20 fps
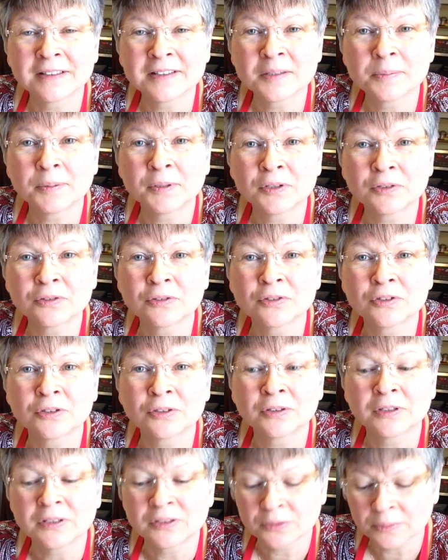spiritual
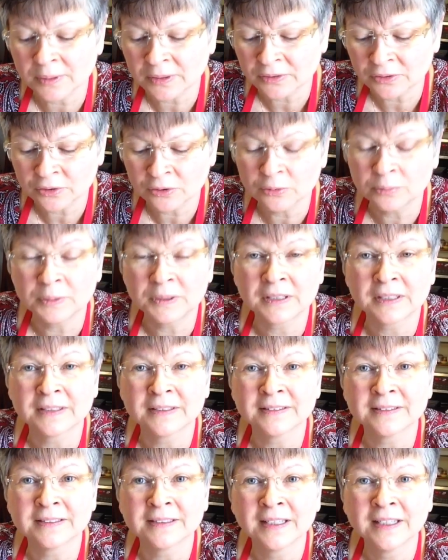journey as well, too,
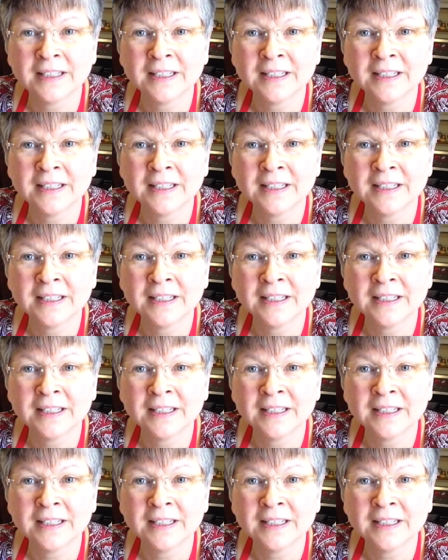because